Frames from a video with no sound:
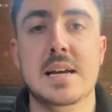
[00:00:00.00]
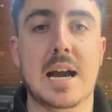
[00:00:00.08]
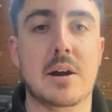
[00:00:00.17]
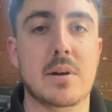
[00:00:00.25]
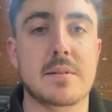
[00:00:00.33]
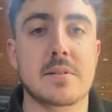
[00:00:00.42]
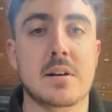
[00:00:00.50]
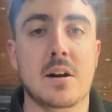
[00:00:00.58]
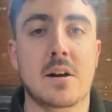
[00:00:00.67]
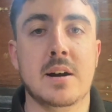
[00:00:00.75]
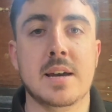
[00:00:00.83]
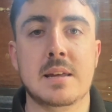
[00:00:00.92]
However,
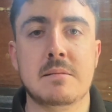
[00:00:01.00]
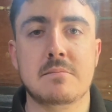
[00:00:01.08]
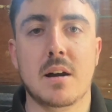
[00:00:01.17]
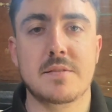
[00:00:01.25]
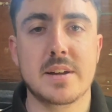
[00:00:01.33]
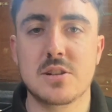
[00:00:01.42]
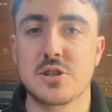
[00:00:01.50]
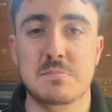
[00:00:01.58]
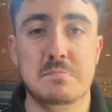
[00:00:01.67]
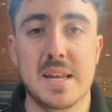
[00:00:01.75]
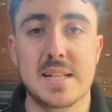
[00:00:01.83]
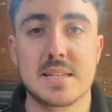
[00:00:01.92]
I think I just
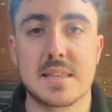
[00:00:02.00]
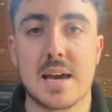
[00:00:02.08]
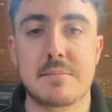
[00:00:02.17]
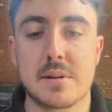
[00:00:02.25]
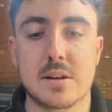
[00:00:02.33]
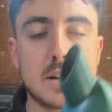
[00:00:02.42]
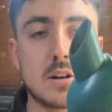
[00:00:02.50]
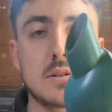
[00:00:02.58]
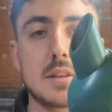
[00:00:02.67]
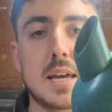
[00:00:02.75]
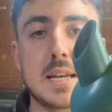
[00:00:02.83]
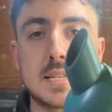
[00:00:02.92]
binned them, and I got
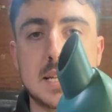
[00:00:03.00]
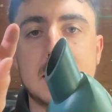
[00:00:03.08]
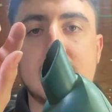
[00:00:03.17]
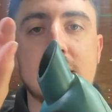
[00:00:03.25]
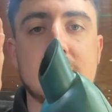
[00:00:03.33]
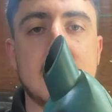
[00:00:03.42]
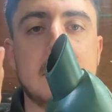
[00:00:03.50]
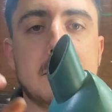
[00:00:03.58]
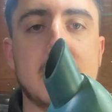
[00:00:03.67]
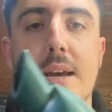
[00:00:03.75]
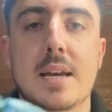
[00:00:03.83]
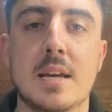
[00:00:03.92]
this and then a thin
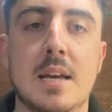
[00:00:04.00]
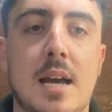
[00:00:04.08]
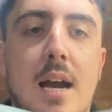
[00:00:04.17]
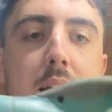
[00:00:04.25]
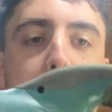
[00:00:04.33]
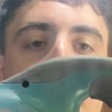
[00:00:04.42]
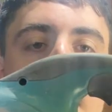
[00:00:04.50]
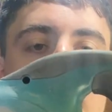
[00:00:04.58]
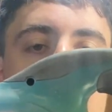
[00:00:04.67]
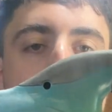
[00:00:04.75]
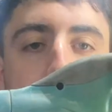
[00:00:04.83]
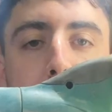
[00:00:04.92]
bit, and yeah,
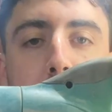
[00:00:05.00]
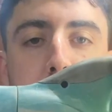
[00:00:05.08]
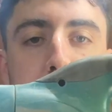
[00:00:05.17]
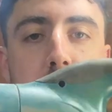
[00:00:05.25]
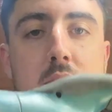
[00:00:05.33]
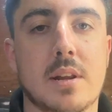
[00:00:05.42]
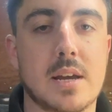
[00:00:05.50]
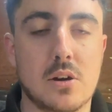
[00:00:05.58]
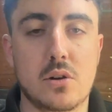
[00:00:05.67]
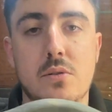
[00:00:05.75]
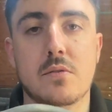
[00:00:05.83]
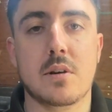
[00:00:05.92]
you put your battery on it,
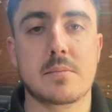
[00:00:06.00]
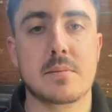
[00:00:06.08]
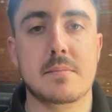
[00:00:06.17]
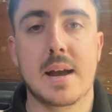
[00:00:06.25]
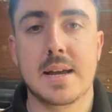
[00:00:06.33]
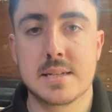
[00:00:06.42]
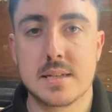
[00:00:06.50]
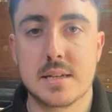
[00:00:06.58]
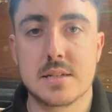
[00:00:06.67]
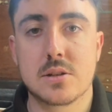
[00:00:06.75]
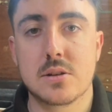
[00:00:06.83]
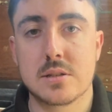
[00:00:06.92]
hoover up your mess, and
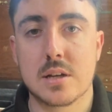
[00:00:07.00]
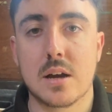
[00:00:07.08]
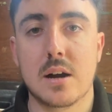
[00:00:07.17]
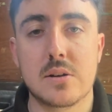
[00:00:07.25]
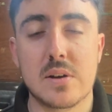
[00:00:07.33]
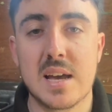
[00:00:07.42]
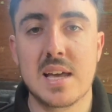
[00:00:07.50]
it's good to go.